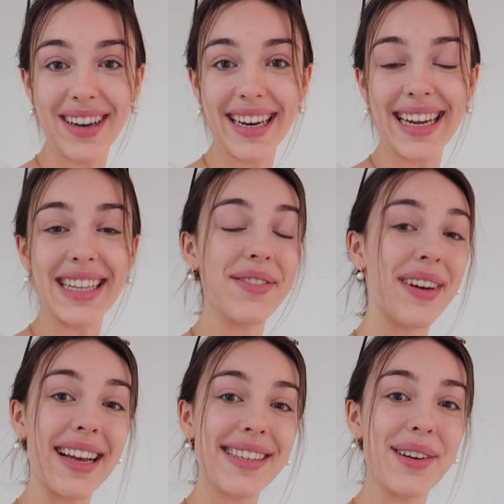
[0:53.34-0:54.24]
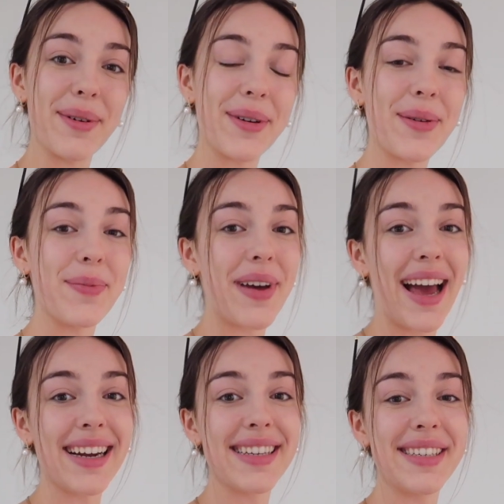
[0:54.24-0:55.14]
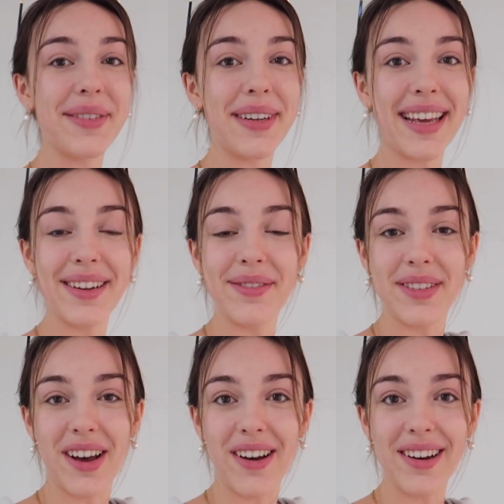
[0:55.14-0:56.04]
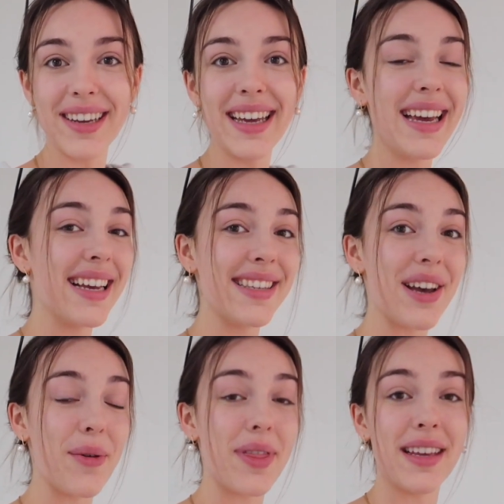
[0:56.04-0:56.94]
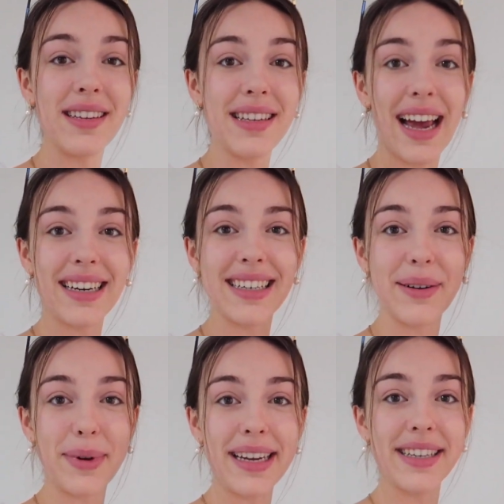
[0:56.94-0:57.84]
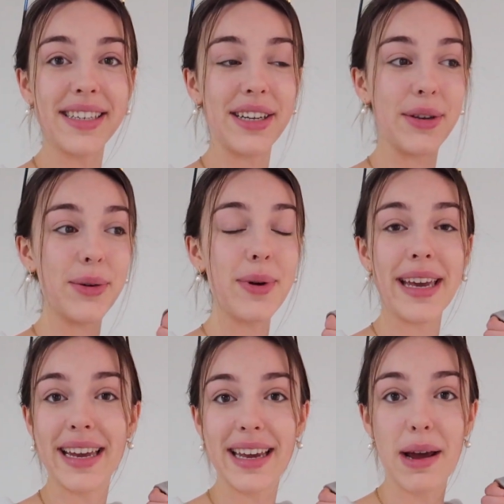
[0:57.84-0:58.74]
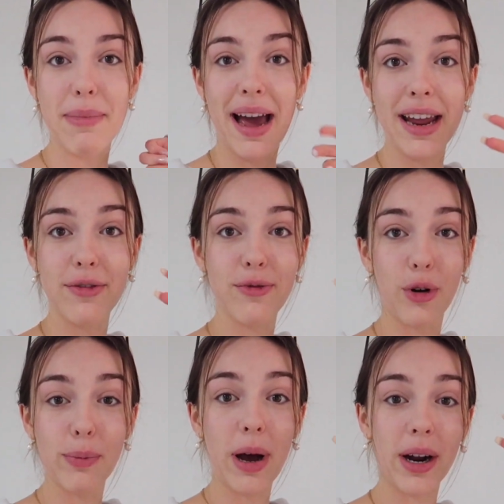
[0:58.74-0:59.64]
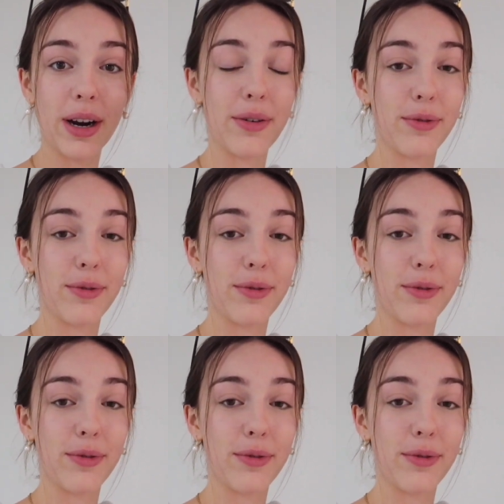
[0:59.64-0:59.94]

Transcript: everyone, it's Vanessa. Welcome back to another vlog. So this is actually week two in my four-part